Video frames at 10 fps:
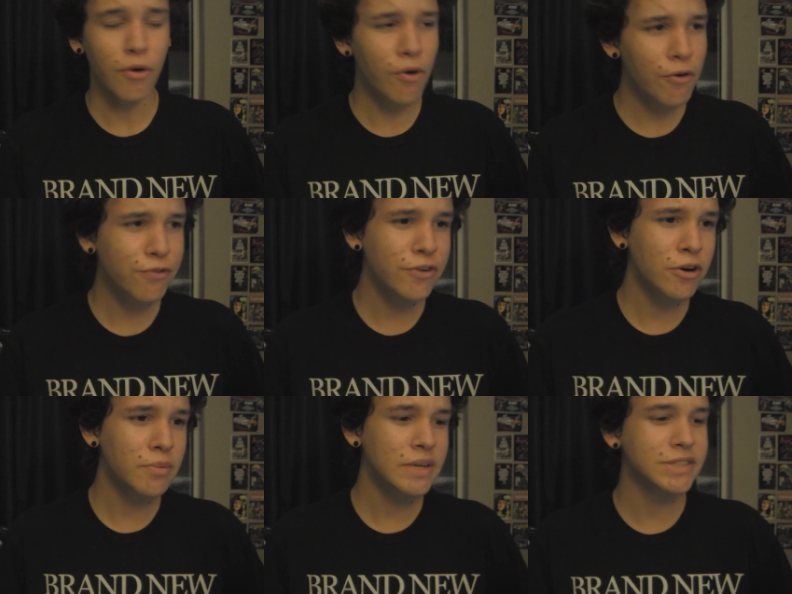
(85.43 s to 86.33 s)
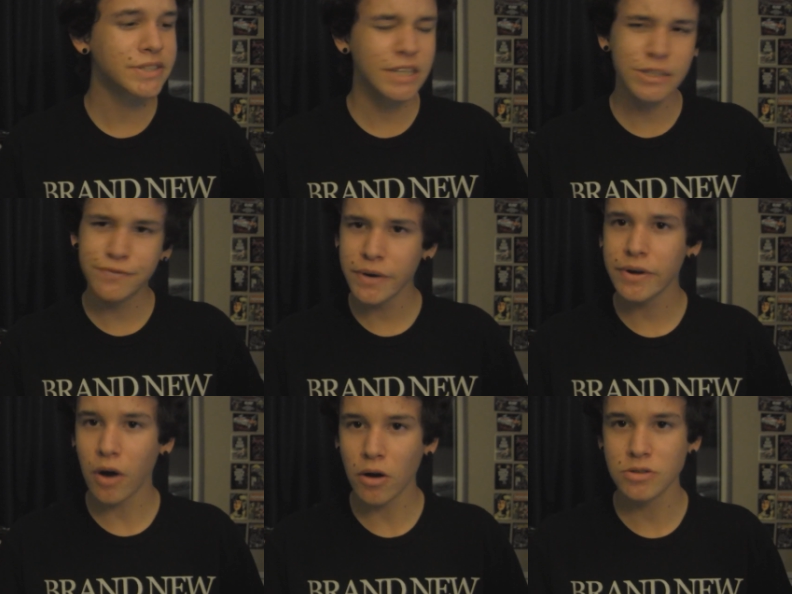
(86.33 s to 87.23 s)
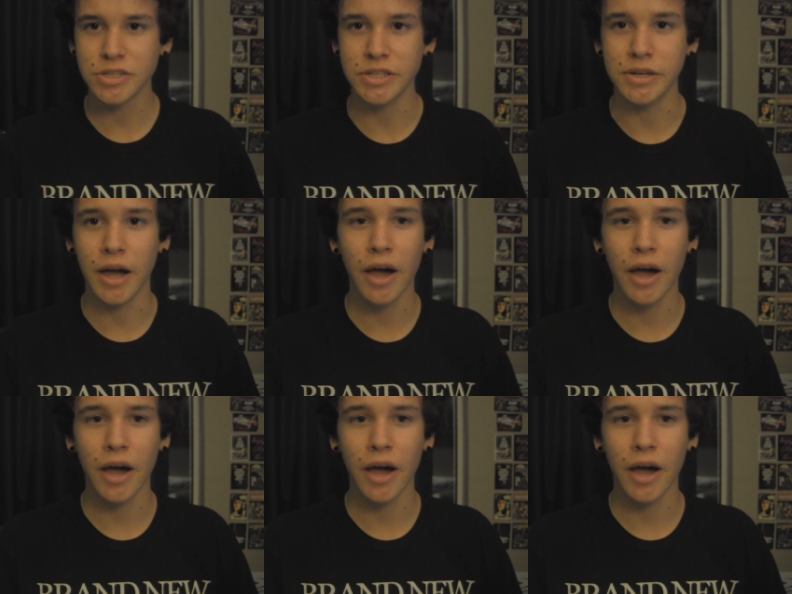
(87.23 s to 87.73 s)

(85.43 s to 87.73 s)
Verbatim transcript: The whole film, it's, it's very artsy.